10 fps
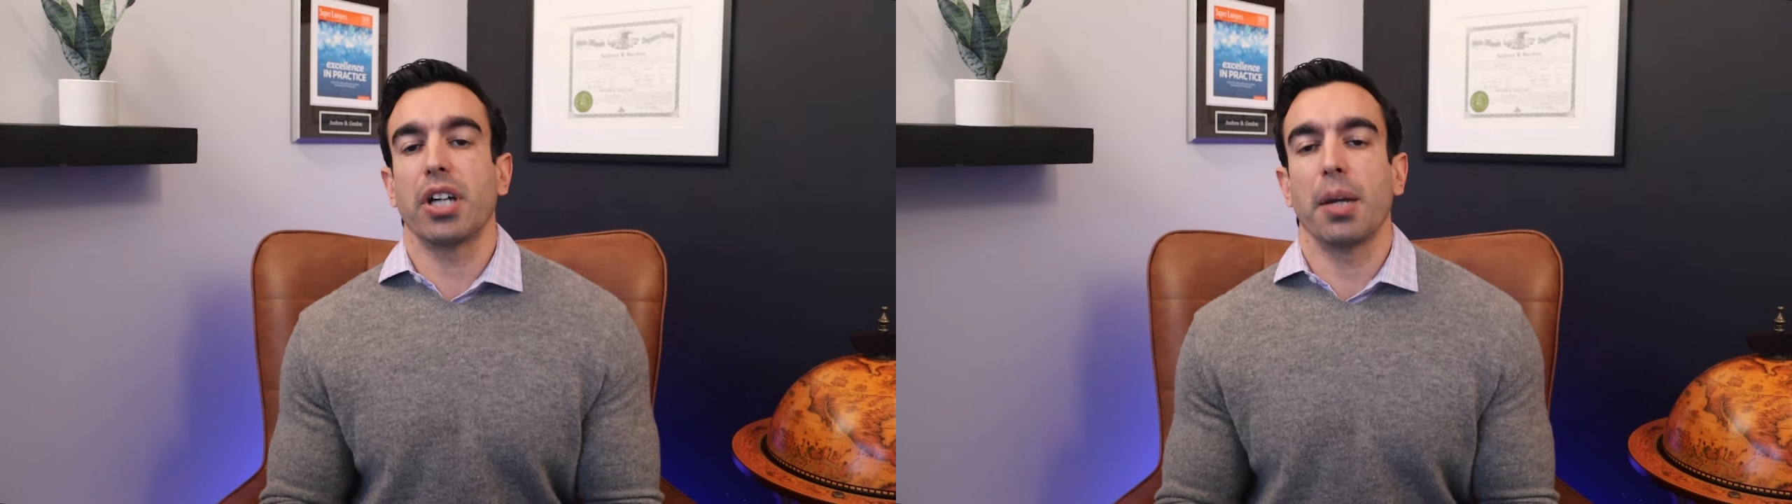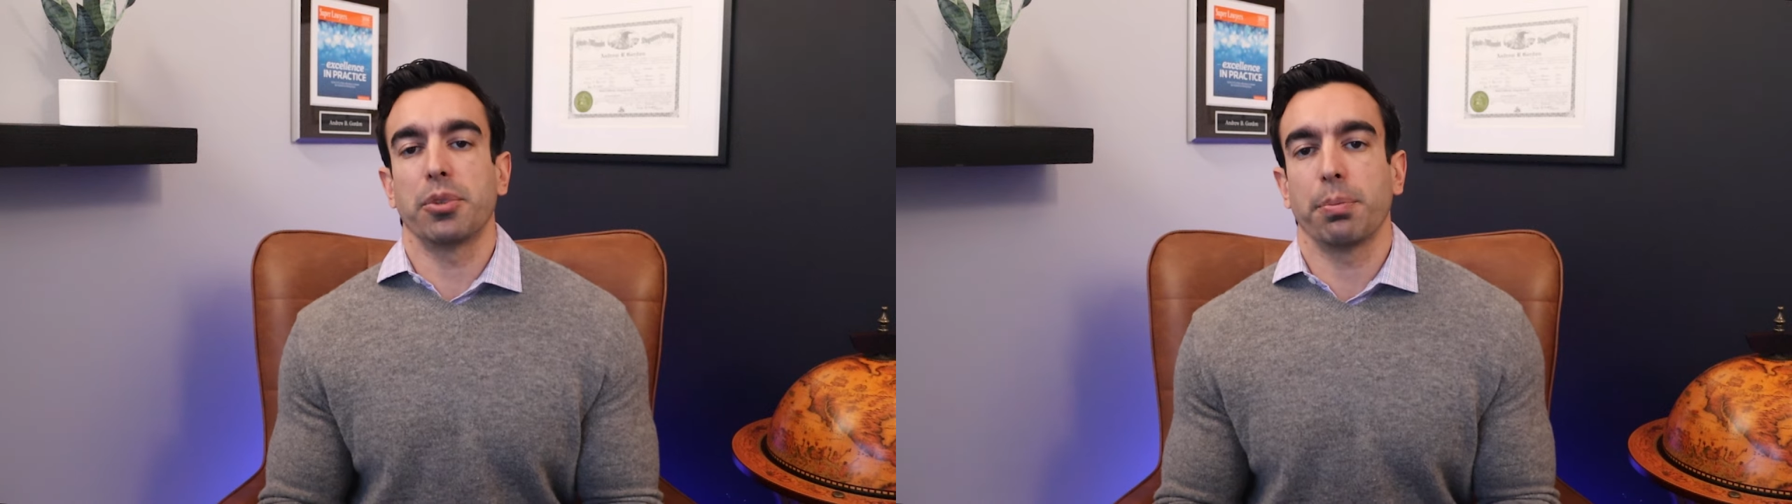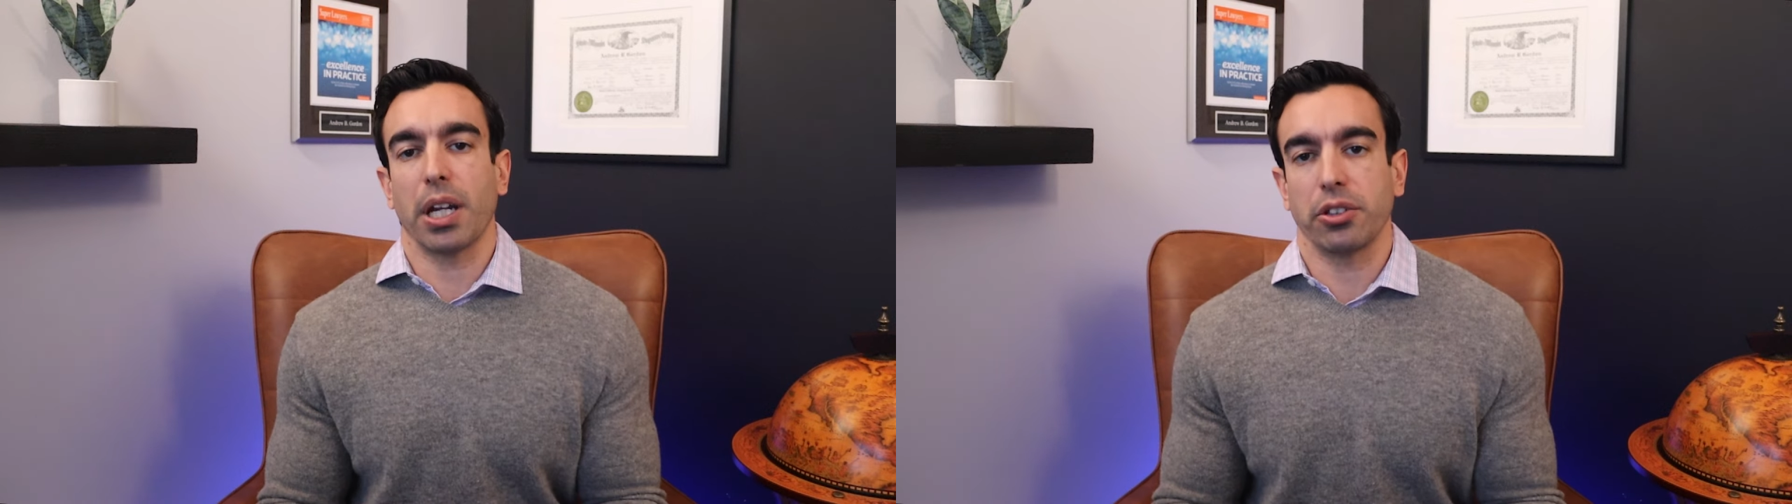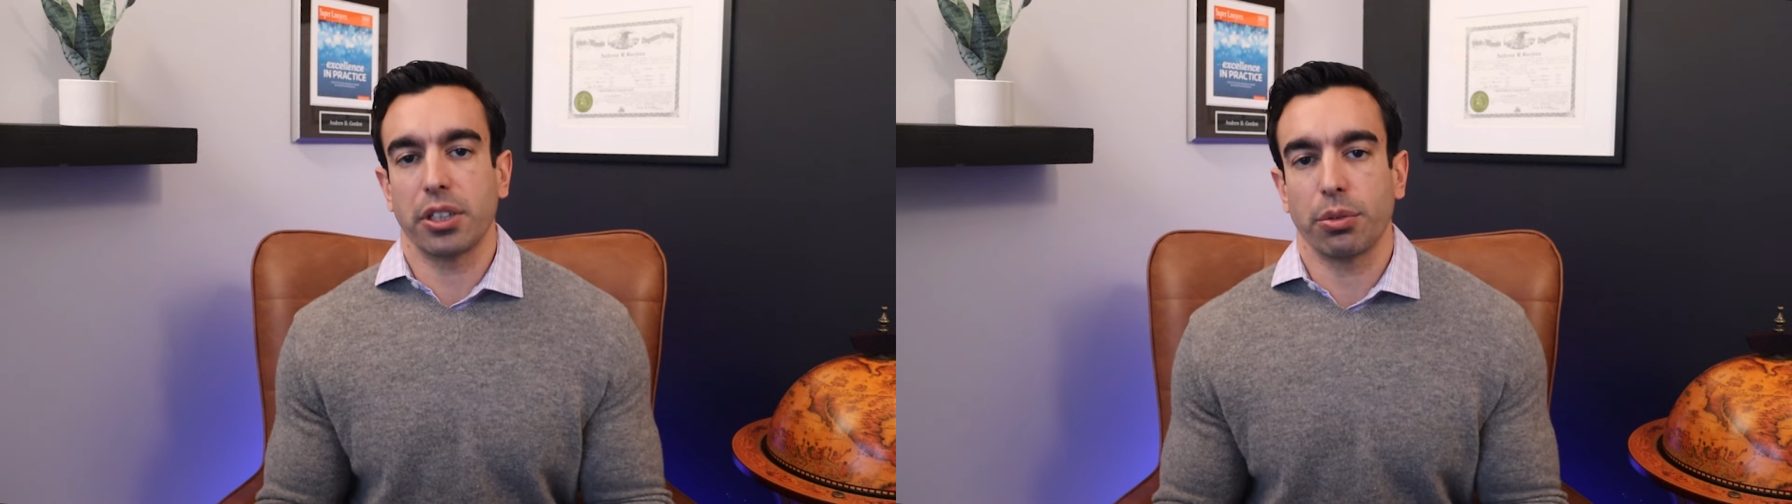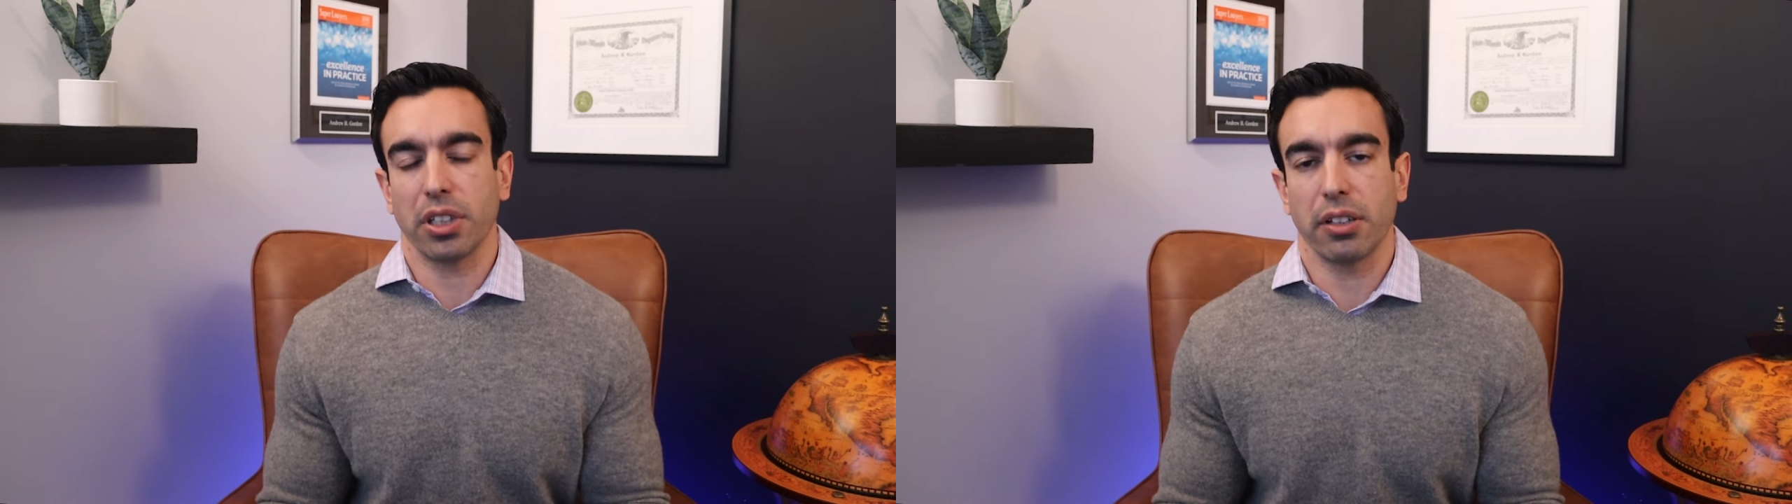types of
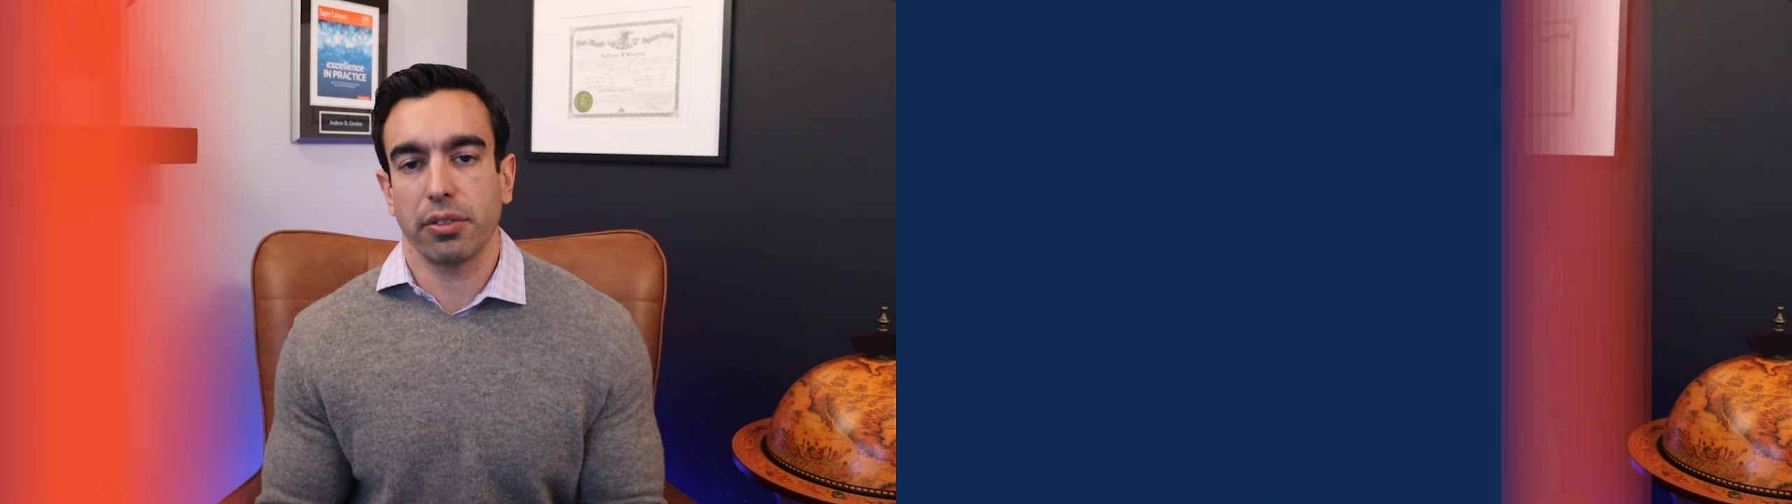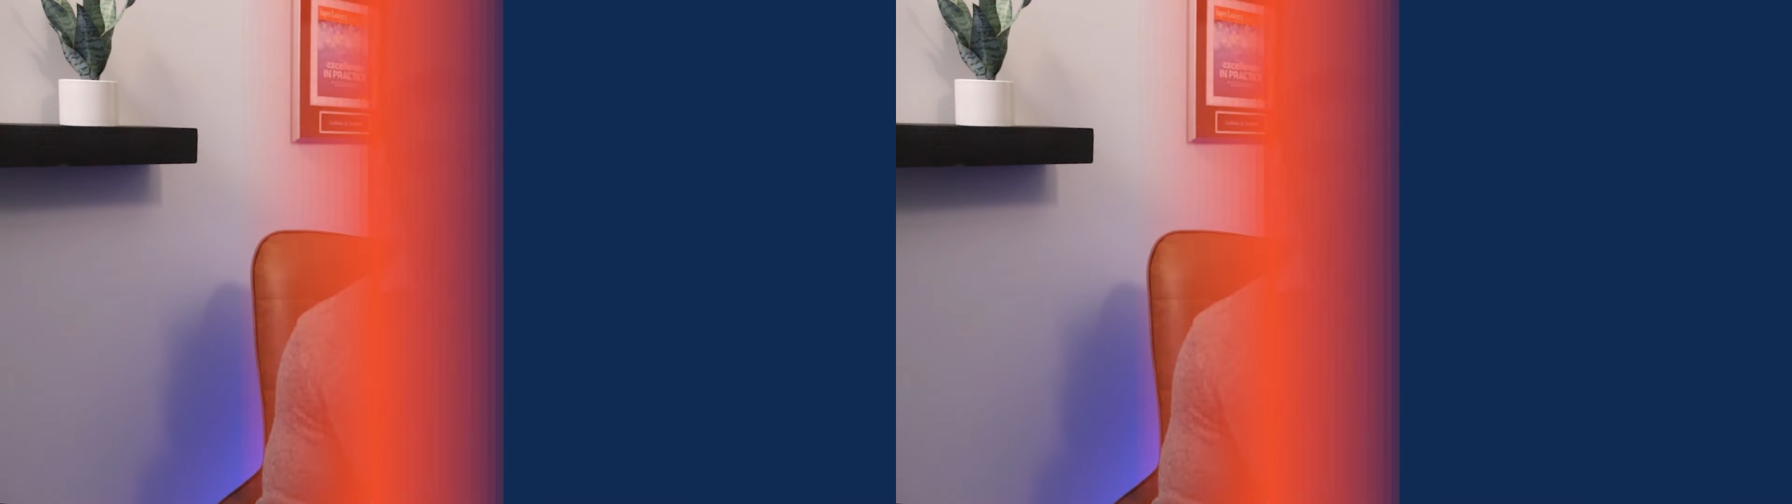penalty relief.